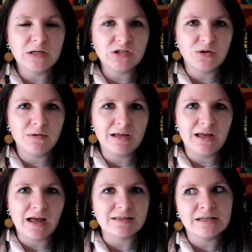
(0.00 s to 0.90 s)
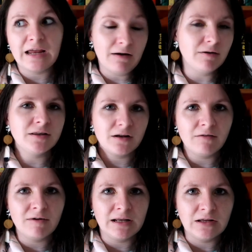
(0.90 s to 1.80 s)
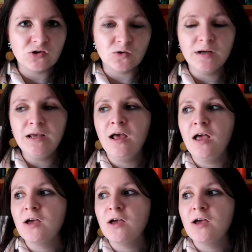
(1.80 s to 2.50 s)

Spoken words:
me to it as an area that I really enjoy.